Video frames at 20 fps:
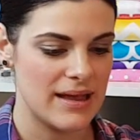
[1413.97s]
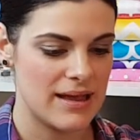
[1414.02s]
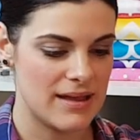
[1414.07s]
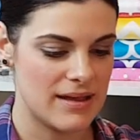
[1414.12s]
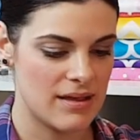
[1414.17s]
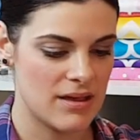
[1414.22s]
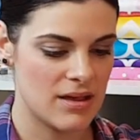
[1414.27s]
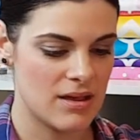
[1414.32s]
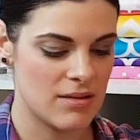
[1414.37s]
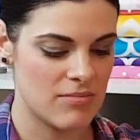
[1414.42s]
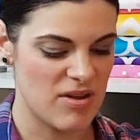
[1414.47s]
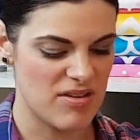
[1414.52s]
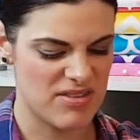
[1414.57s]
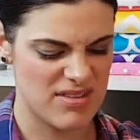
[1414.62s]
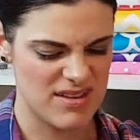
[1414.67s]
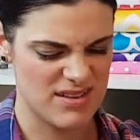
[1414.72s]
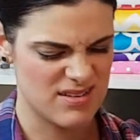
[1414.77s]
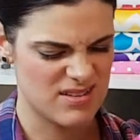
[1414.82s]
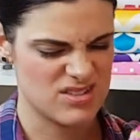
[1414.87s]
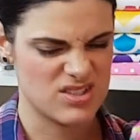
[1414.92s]
I
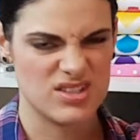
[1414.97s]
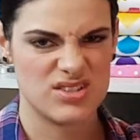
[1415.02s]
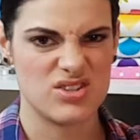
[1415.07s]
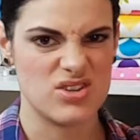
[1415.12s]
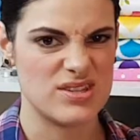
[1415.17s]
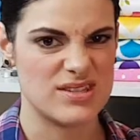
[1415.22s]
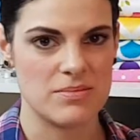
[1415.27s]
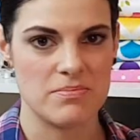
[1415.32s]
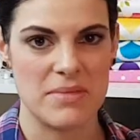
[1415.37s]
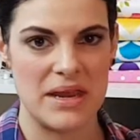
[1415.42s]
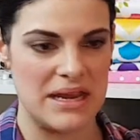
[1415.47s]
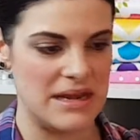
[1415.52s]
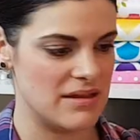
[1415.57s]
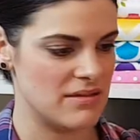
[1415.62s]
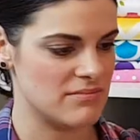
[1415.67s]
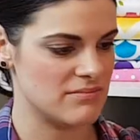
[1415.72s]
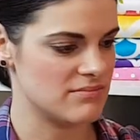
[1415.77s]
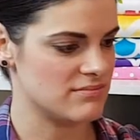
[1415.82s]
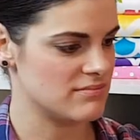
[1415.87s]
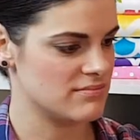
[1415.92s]
think I just use a
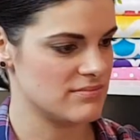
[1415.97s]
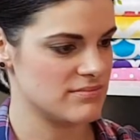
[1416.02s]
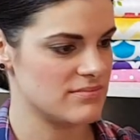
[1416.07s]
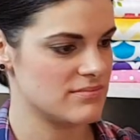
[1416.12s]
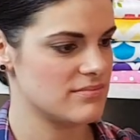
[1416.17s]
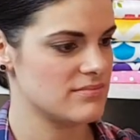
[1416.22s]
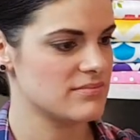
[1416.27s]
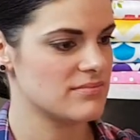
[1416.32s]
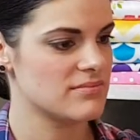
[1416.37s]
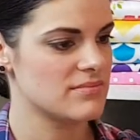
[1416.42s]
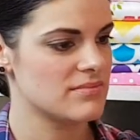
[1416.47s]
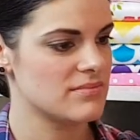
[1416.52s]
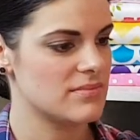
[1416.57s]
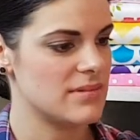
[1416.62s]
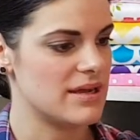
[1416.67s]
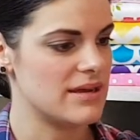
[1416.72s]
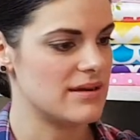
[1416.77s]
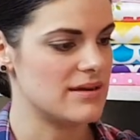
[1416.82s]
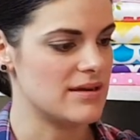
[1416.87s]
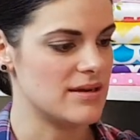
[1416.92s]
medium,
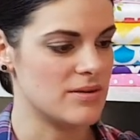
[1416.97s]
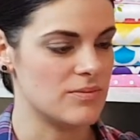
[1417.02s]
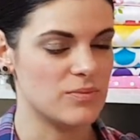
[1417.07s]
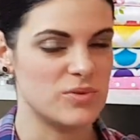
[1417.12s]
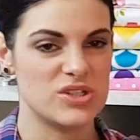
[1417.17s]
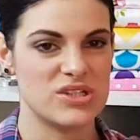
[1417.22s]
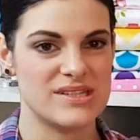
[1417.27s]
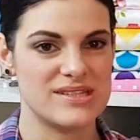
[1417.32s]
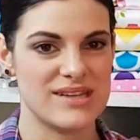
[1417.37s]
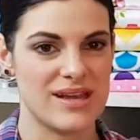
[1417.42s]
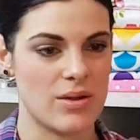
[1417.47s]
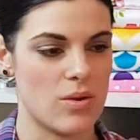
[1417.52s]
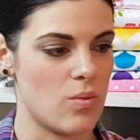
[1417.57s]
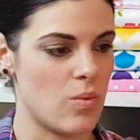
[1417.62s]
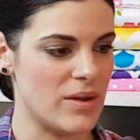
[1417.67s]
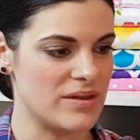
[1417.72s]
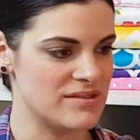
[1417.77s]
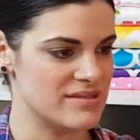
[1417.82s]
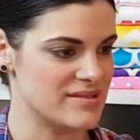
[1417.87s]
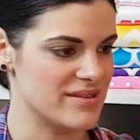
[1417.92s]
which is like a
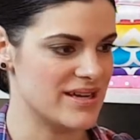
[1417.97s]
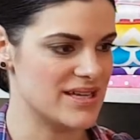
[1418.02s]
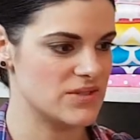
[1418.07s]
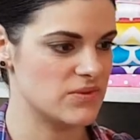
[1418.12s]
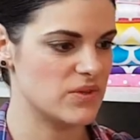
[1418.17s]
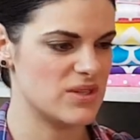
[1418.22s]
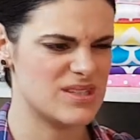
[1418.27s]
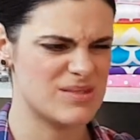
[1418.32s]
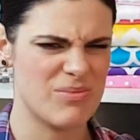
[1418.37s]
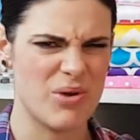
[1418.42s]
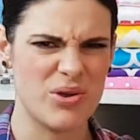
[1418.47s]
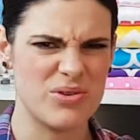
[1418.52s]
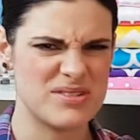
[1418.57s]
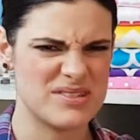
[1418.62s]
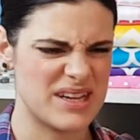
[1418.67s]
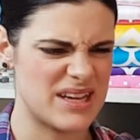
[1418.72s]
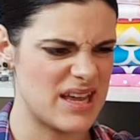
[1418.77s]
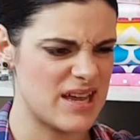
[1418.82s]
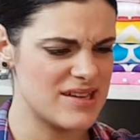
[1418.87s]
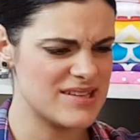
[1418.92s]
one size fits
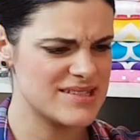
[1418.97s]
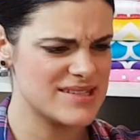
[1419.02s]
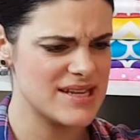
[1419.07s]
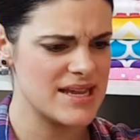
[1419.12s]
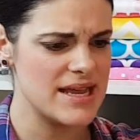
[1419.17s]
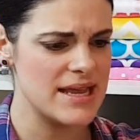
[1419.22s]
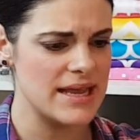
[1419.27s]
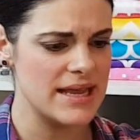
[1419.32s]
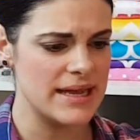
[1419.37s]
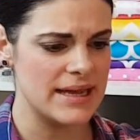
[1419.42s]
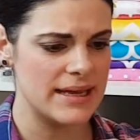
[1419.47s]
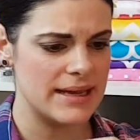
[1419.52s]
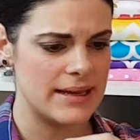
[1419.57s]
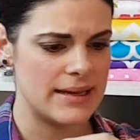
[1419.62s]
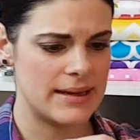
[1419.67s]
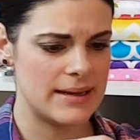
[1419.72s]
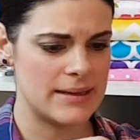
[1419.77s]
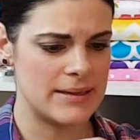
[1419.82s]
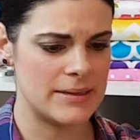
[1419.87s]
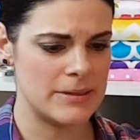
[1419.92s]
most, I guess.
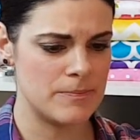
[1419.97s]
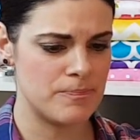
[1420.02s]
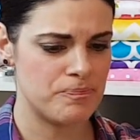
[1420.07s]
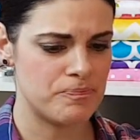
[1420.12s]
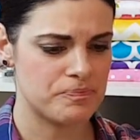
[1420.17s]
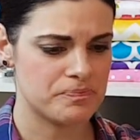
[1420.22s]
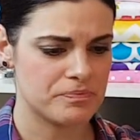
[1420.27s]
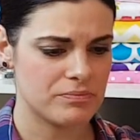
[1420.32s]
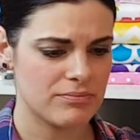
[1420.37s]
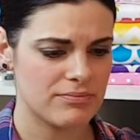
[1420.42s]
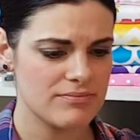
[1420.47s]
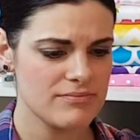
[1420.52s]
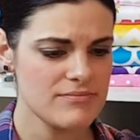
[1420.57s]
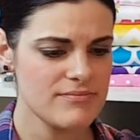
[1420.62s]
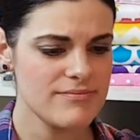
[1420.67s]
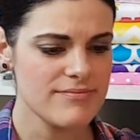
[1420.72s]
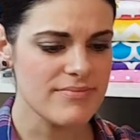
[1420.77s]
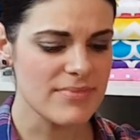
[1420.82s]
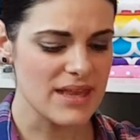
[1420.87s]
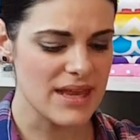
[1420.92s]
And
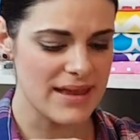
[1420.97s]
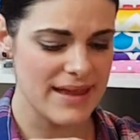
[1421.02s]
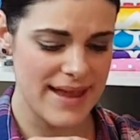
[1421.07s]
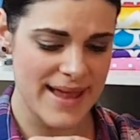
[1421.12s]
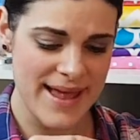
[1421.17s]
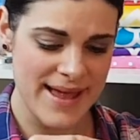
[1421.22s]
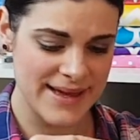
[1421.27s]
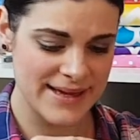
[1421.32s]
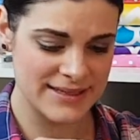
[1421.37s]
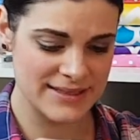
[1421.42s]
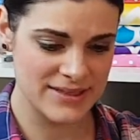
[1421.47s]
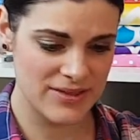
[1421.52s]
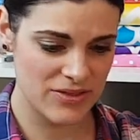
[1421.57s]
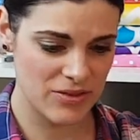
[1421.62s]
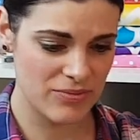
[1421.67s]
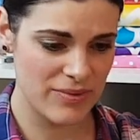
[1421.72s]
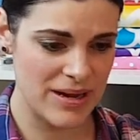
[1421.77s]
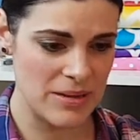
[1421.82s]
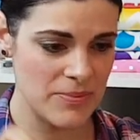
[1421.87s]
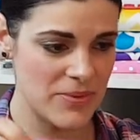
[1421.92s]

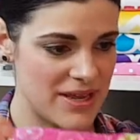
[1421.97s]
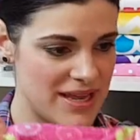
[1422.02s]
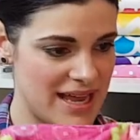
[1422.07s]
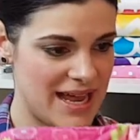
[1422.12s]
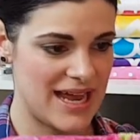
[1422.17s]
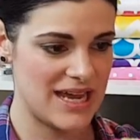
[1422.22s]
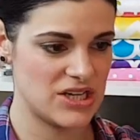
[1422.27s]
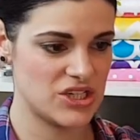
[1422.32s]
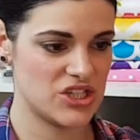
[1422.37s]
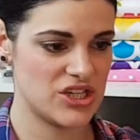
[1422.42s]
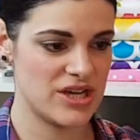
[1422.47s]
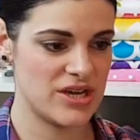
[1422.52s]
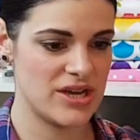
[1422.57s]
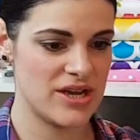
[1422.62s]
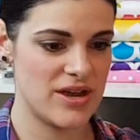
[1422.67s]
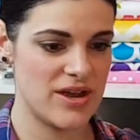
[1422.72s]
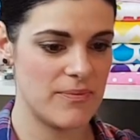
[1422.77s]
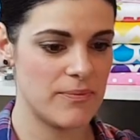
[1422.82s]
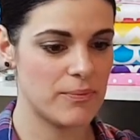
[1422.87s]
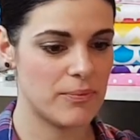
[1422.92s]
the Rainbow
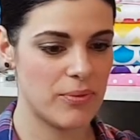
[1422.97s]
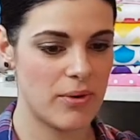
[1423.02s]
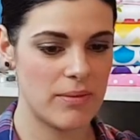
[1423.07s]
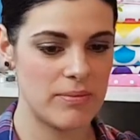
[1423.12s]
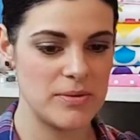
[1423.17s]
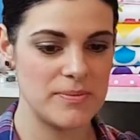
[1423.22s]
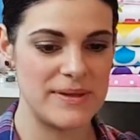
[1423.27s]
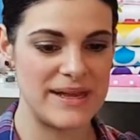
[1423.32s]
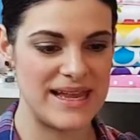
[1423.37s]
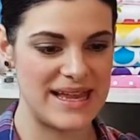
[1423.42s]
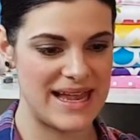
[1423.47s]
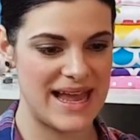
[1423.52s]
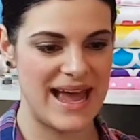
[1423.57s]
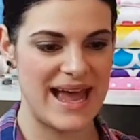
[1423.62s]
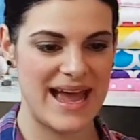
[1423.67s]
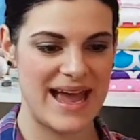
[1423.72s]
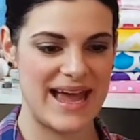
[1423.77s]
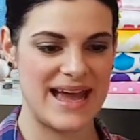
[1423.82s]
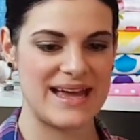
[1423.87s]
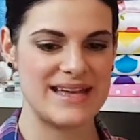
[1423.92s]
Catcher probably
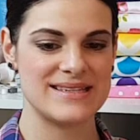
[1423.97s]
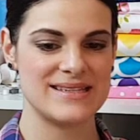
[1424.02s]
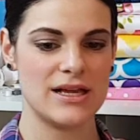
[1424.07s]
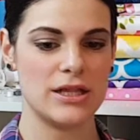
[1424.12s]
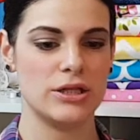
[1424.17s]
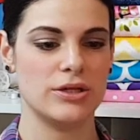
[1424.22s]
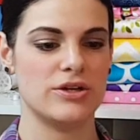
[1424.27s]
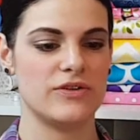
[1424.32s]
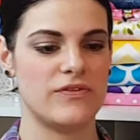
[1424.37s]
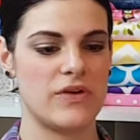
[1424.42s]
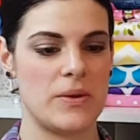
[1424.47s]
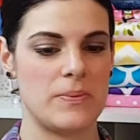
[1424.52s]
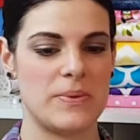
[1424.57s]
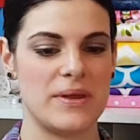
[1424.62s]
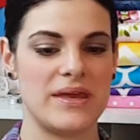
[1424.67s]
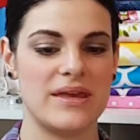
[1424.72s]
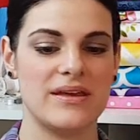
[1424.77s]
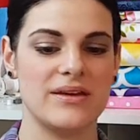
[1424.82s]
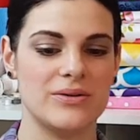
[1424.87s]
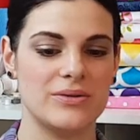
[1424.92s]
has a lot of
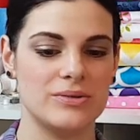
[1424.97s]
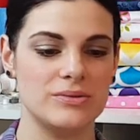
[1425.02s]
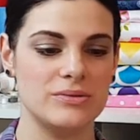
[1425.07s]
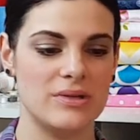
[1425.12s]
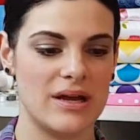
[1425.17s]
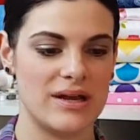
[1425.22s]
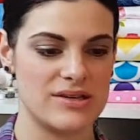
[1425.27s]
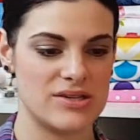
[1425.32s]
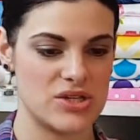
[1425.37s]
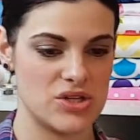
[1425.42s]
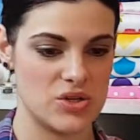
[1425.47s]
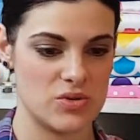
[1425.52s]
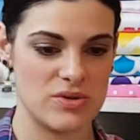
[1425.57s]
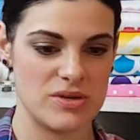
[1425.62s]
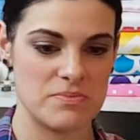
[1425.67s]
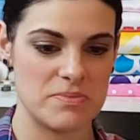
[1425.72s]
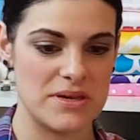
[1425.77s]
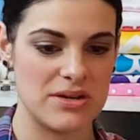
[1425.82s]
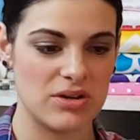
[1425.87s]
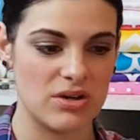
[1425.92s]
appeal to
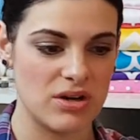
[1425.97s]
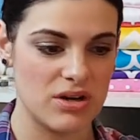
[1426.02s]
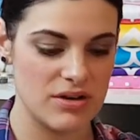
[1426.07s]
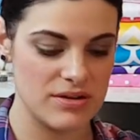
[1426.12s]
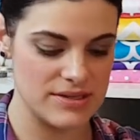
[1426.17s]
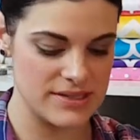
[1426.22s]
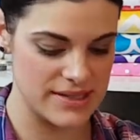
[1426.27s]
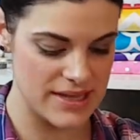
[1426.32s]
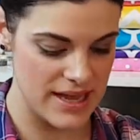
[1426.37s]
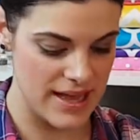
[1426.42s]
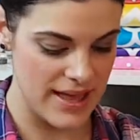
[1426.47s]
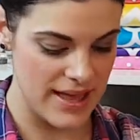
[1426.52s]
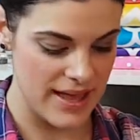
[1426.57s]
it because